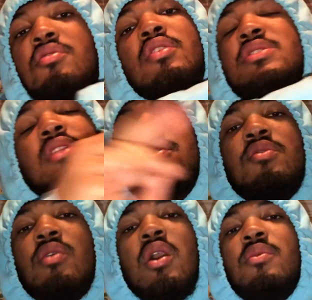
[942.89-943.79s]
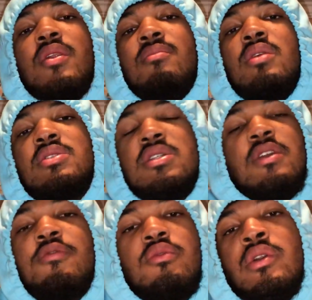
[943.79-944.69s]
There's nothing wrong with them mentally
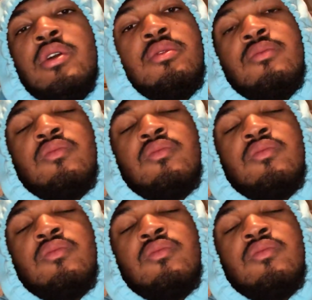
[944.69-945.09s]
for real.